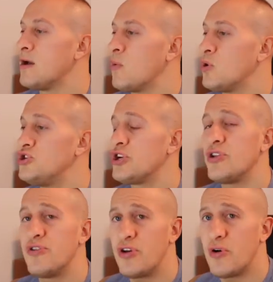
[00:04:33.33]
What you
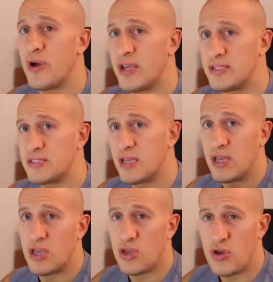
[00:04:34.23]
can do is
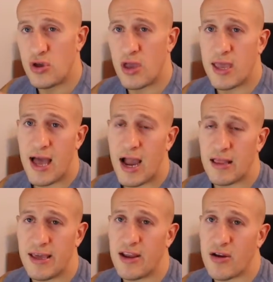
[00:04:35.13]
you can
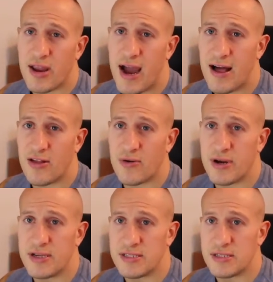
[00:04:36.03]
calculate your
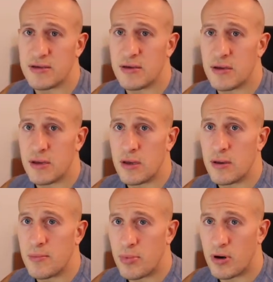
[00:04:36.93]
calories
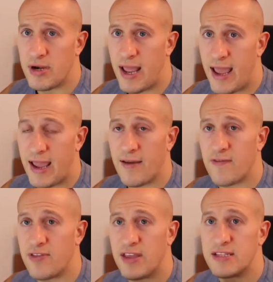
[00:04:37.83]
per day
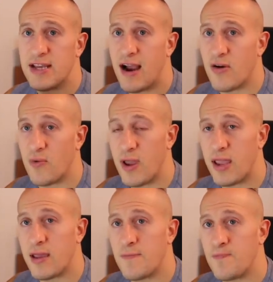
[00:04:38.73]
for the entire
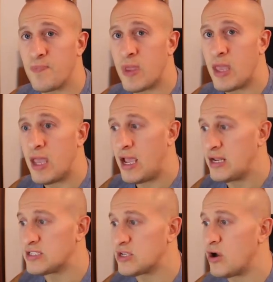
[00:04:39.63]
week. And
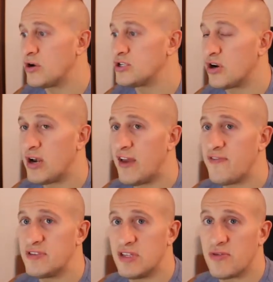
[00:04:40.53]
as long as you're in
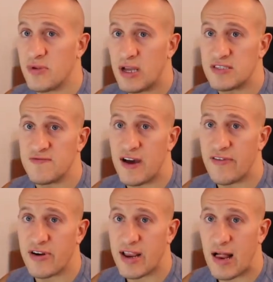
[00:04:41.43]
deficit of
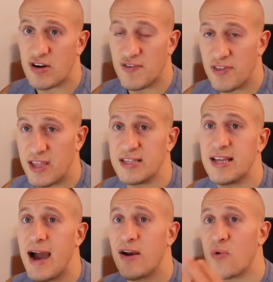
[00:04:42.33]
3,500 calories for the
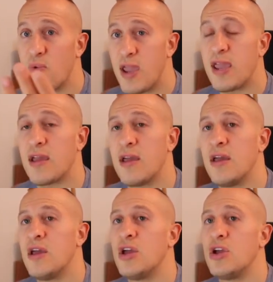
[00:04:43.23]
entire week,
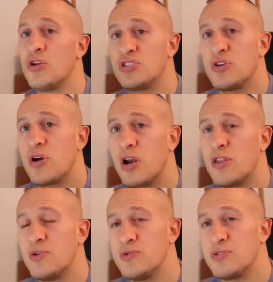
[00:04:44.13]
you're still going to
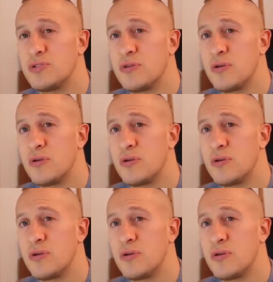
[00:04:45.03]
lose